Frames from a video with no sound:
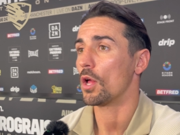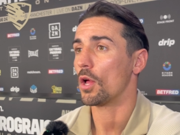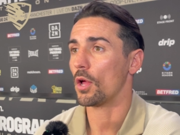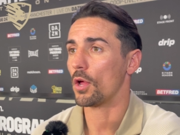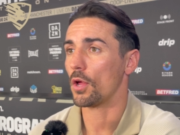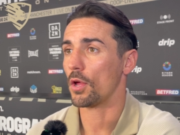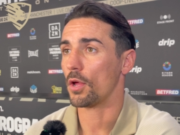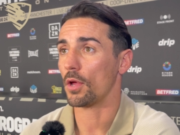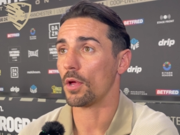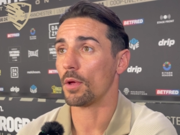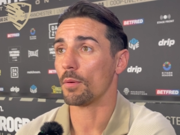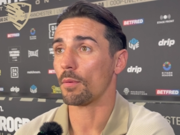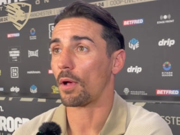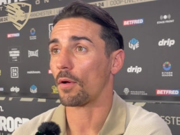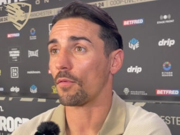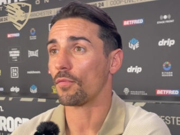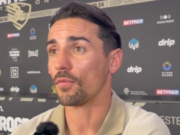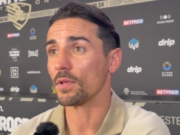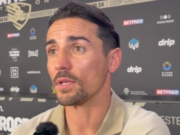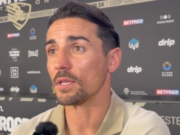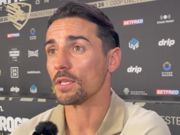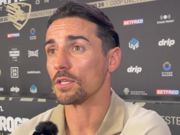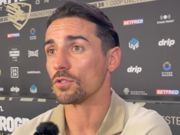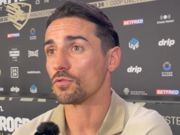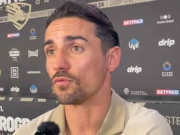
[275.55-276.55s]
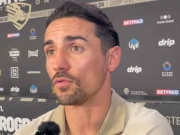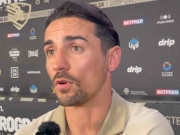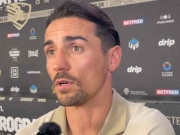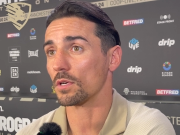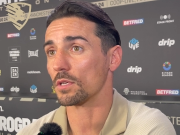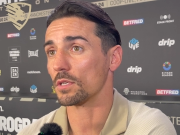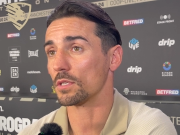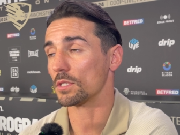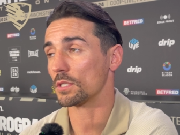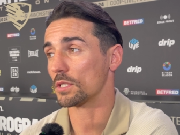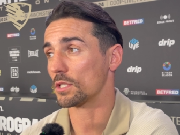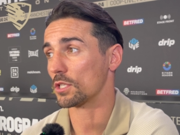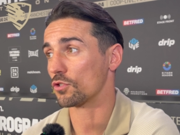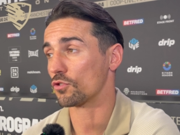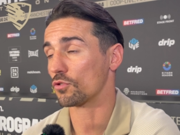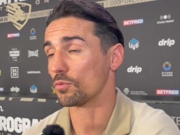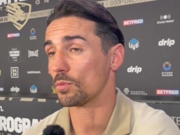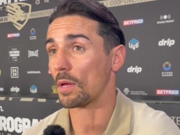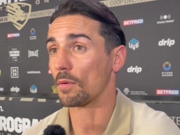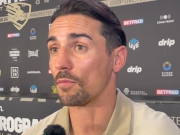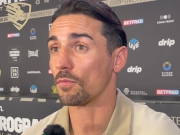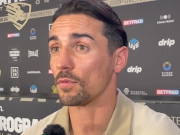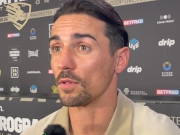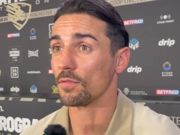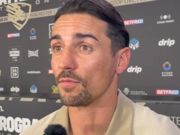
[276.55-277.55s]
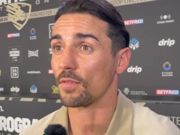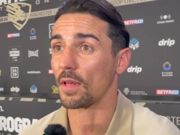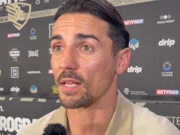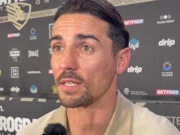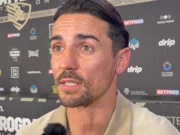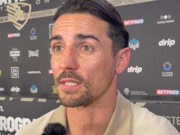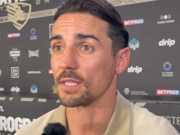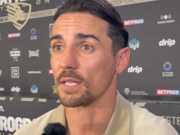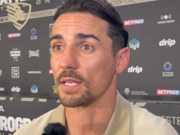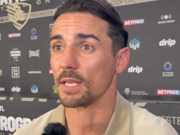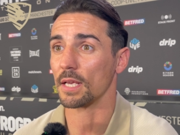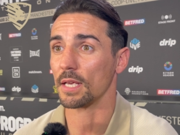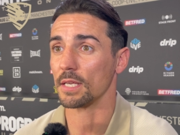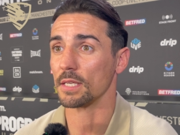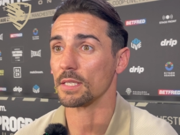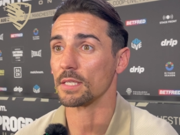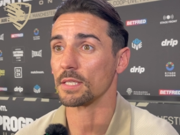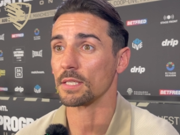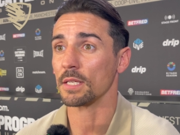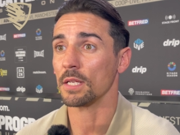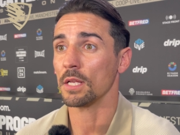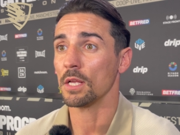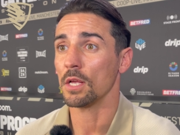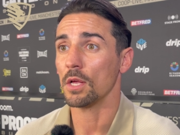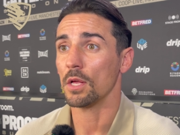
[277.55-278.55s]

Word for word: um, I think it's wrong and it's disrespectful if that's the case.